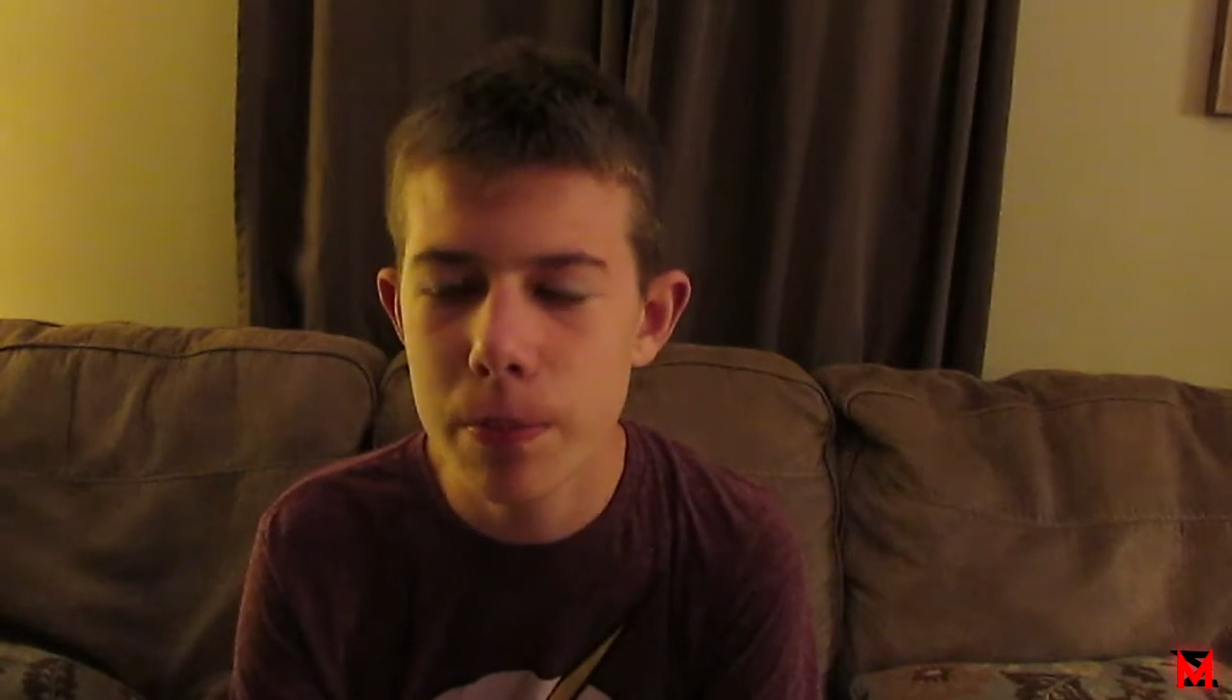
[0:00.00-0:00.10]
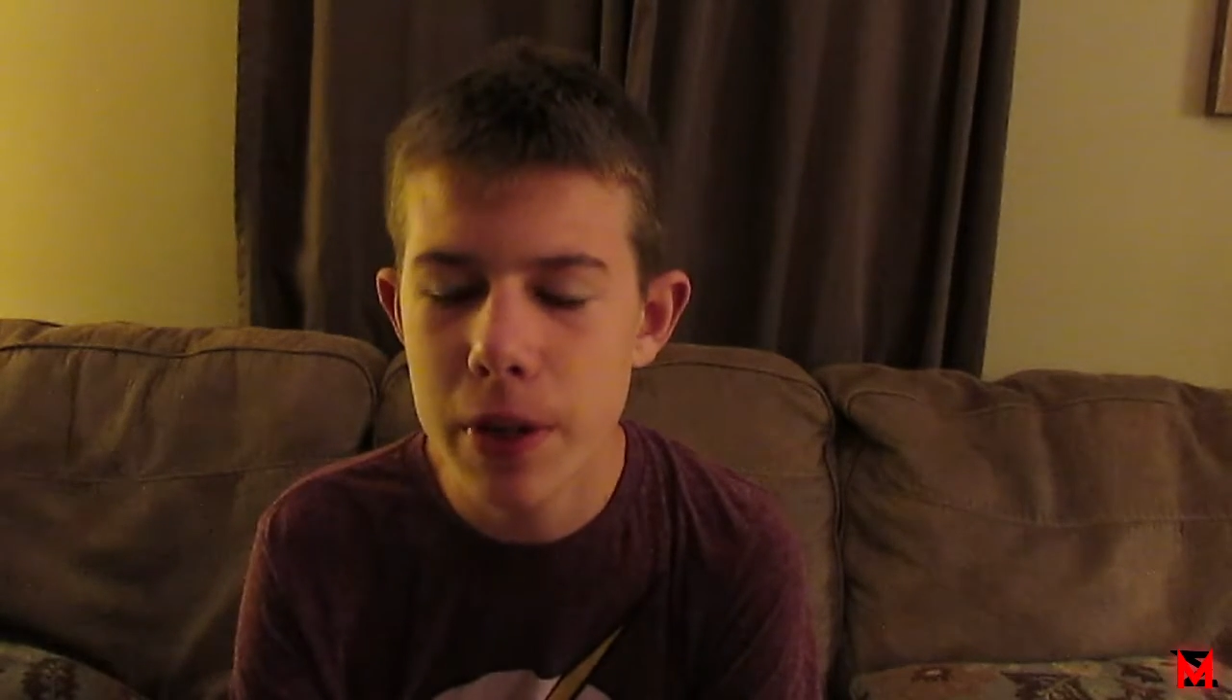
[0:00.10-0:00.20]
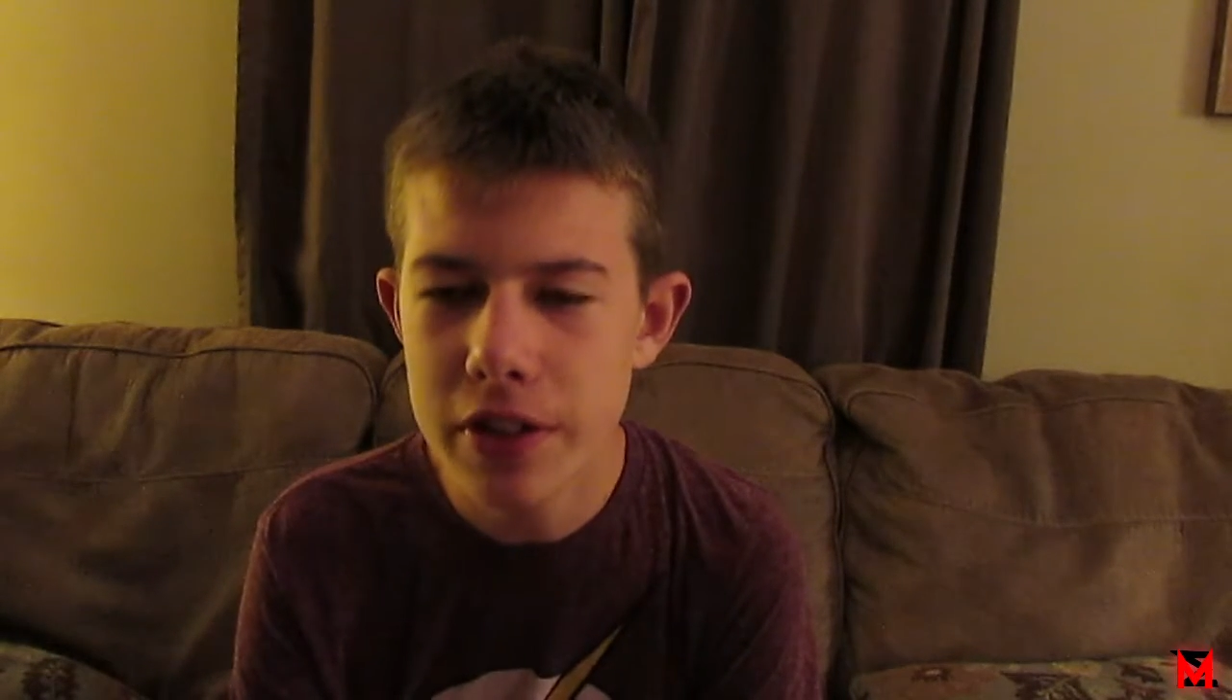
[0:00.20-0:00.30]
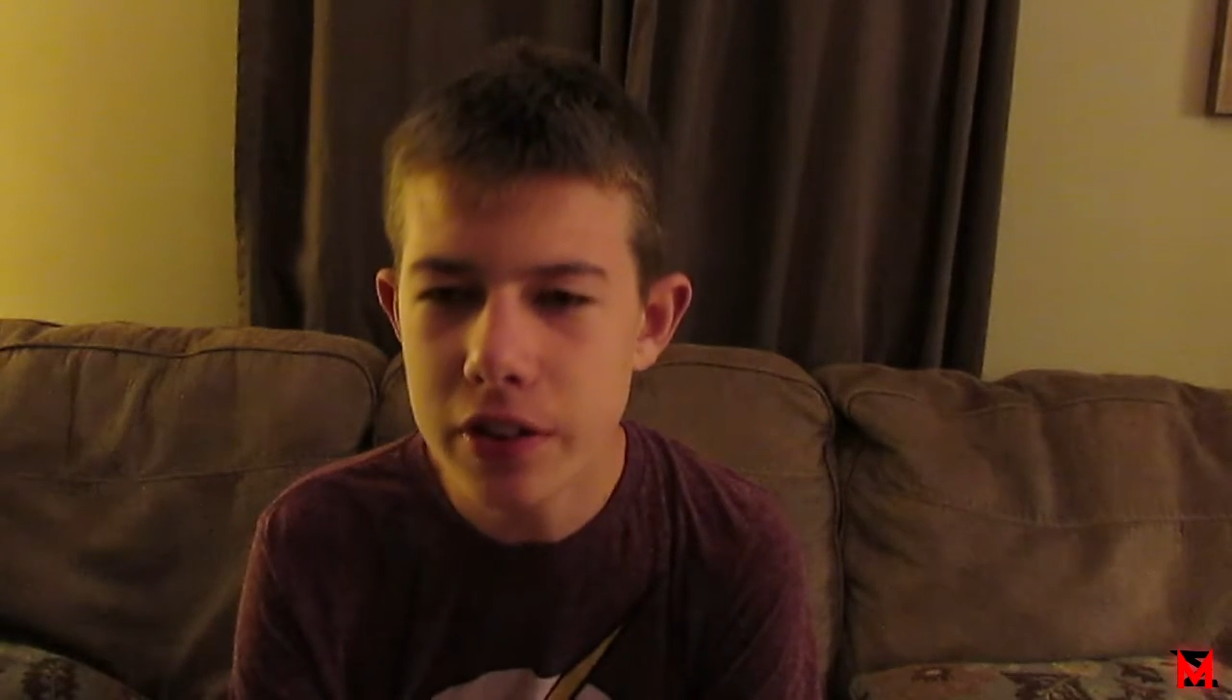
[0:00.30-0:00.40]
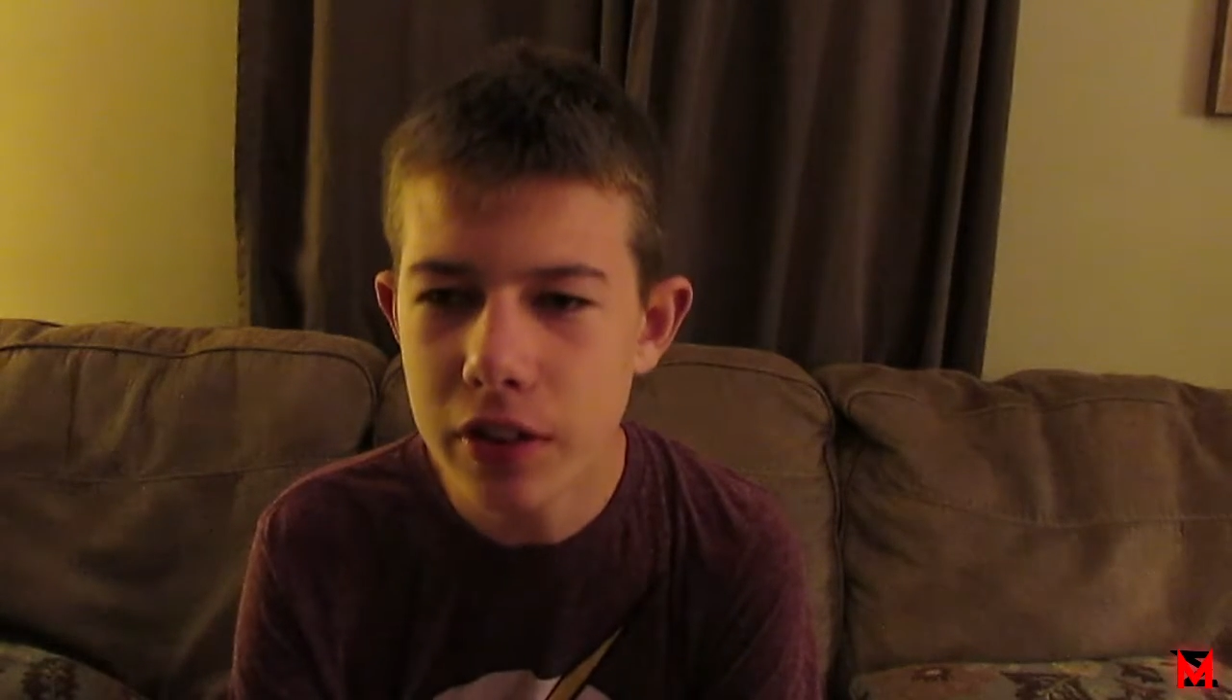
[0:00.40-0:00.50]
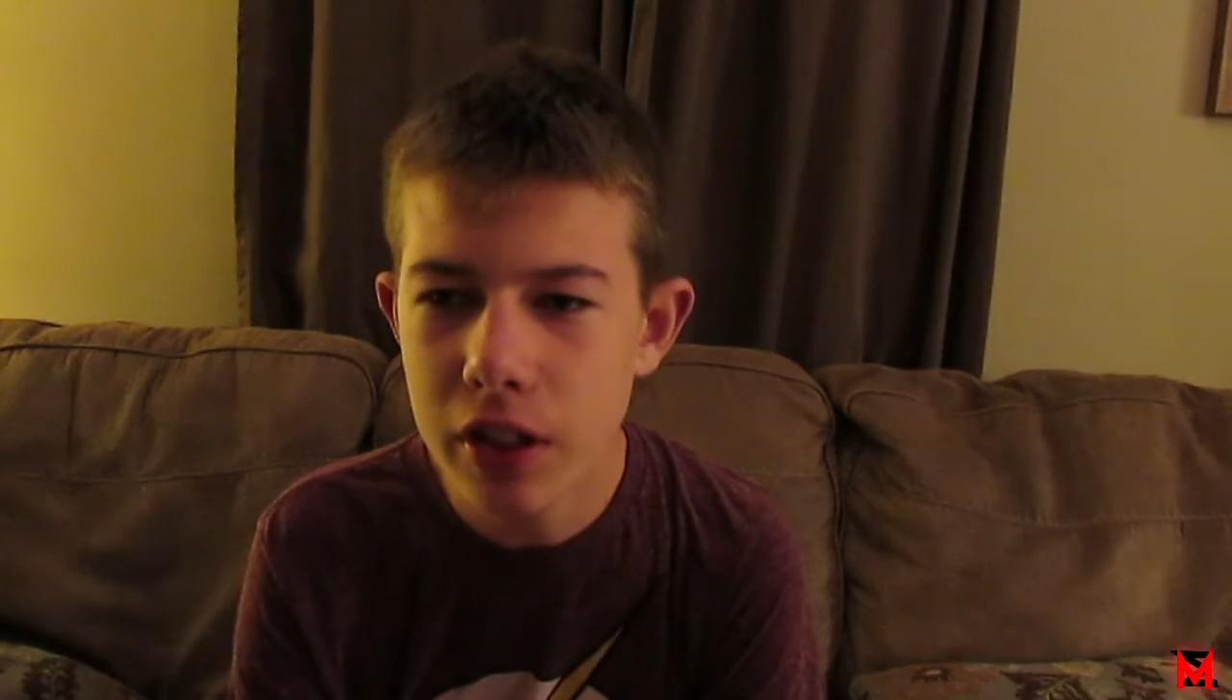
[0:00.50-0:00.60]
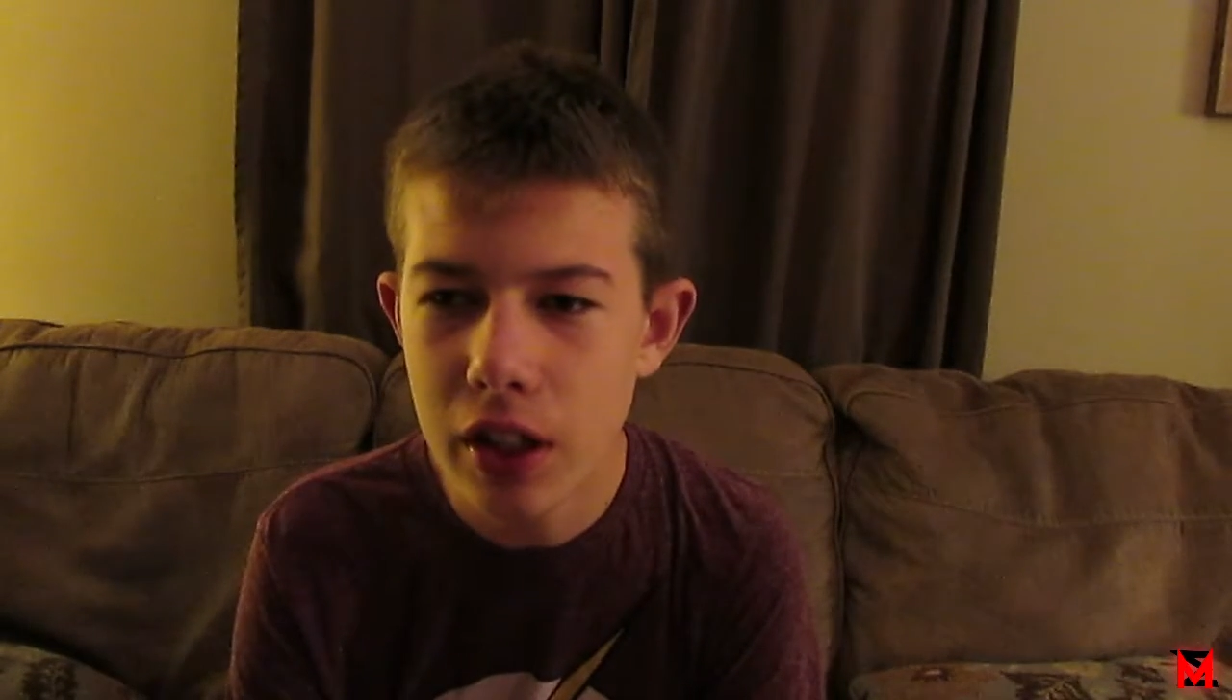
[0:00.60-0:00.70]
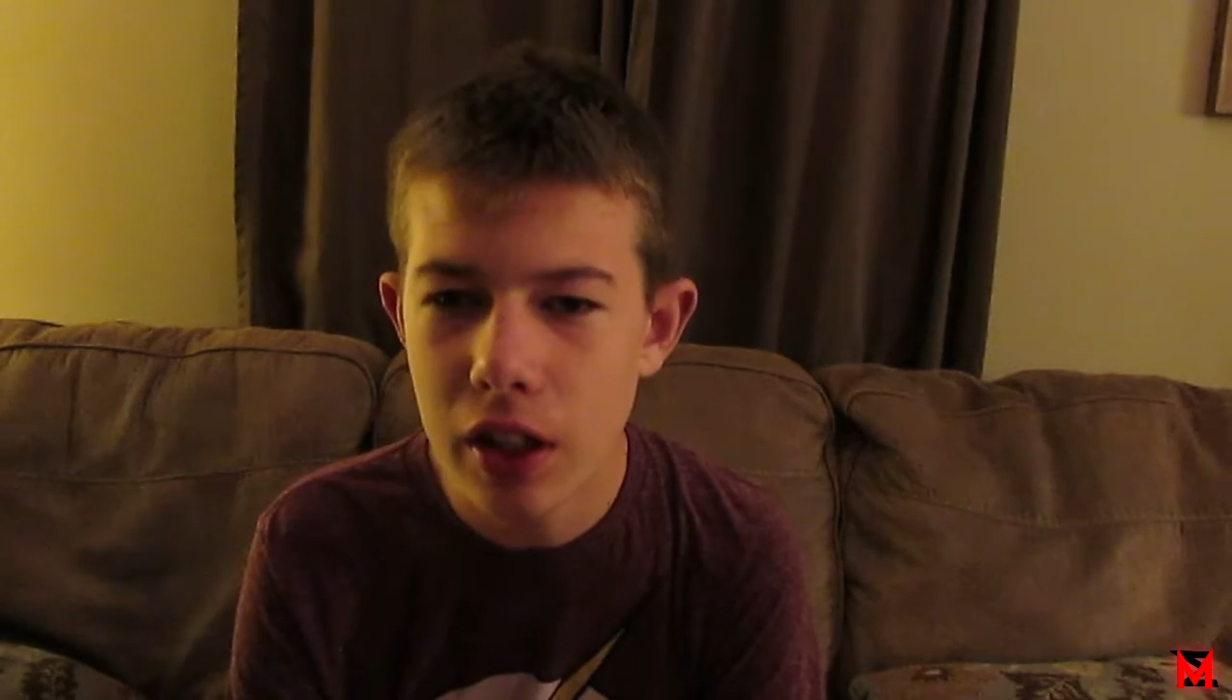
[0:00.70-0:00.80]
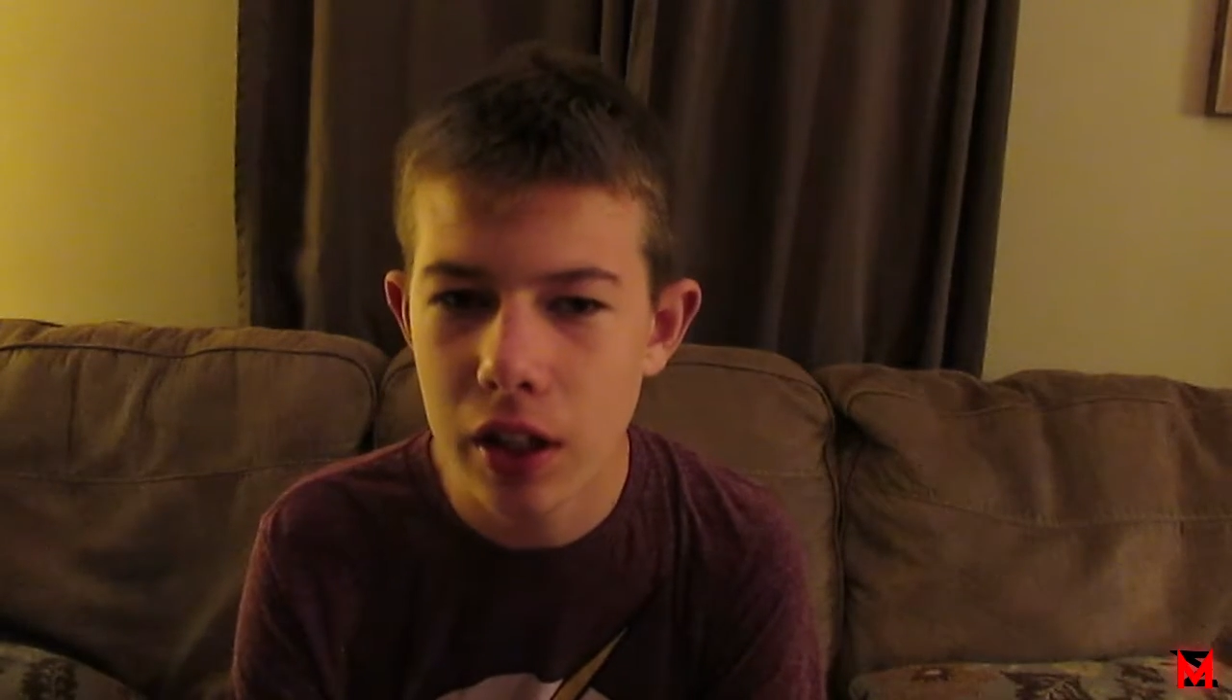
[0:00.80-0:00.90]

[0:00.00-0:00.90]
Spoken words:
basically,